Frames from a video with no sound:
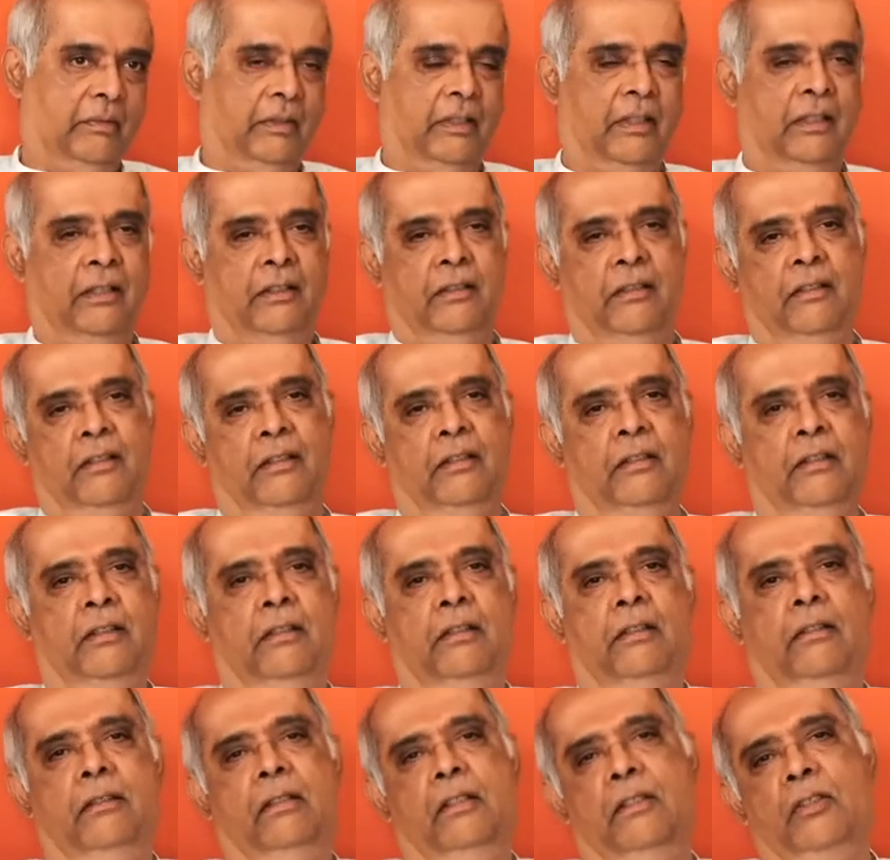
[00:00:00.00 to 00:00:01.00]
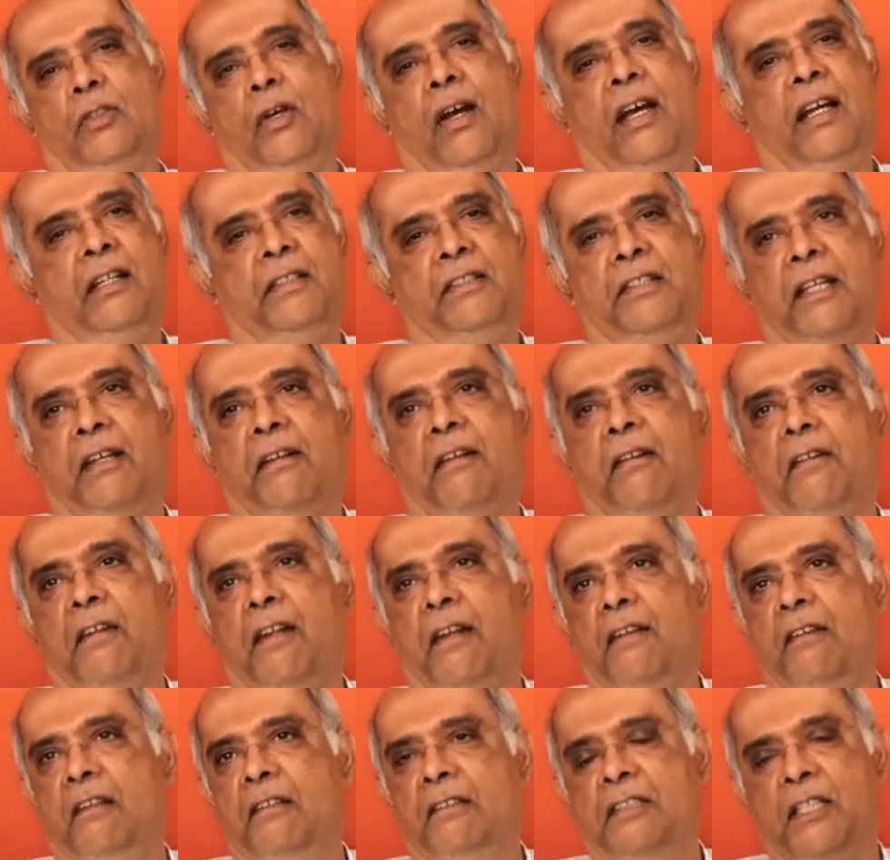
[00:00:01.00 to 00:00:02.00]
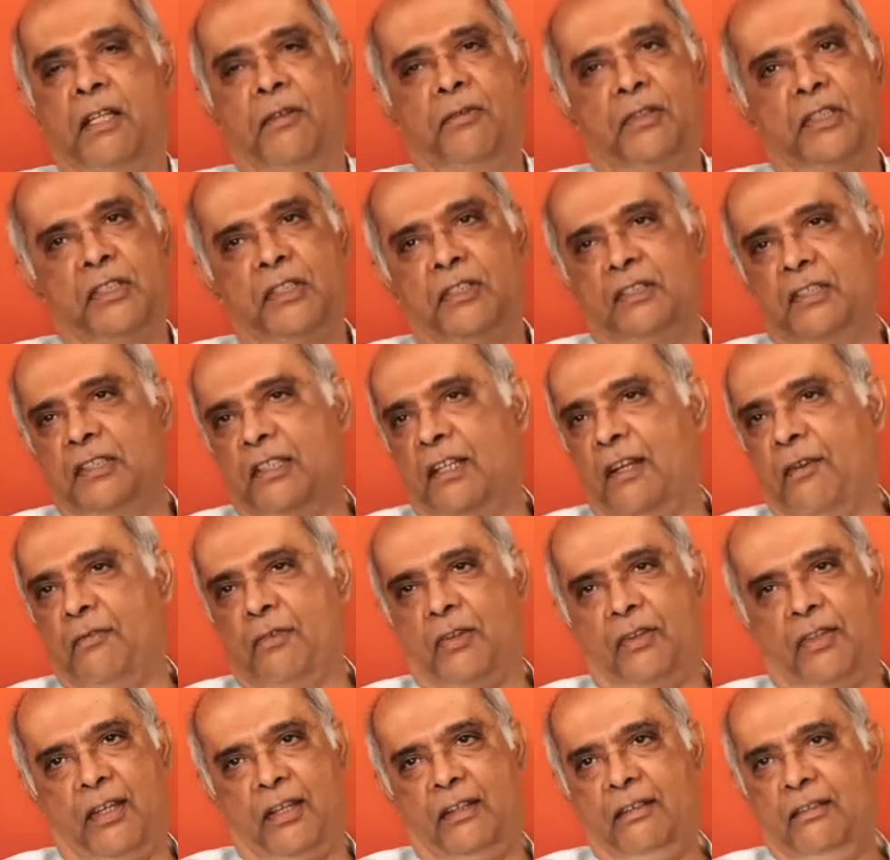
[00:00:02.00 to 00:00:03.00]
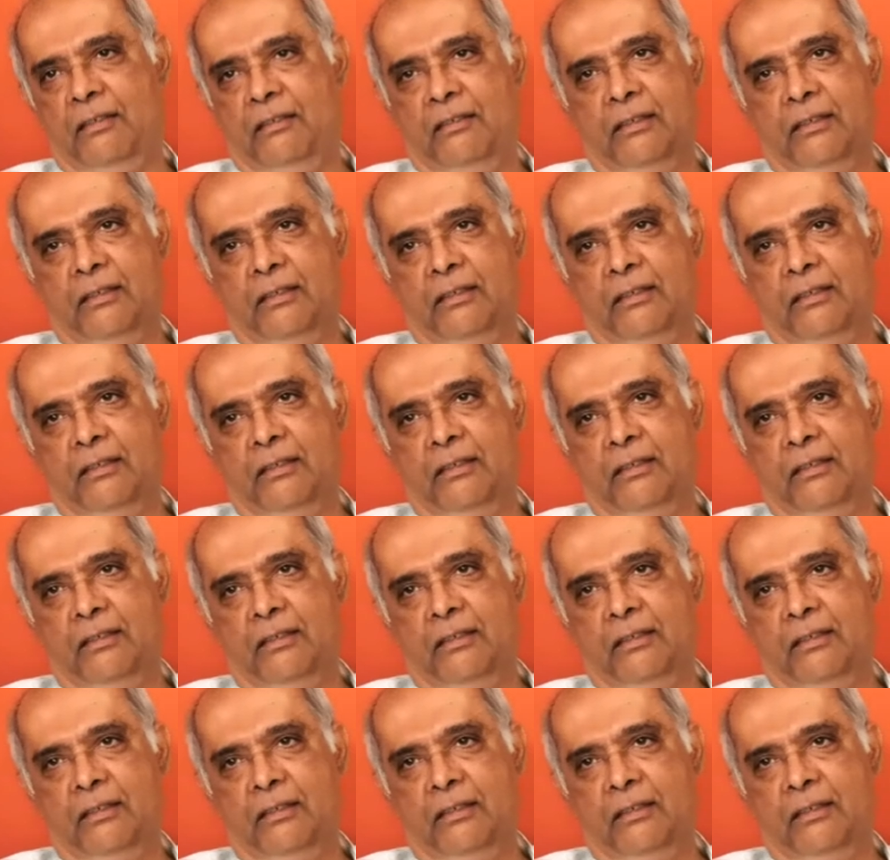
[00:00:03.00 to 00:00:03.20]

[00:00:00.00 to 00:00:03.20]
And so I had secretarial services and everything.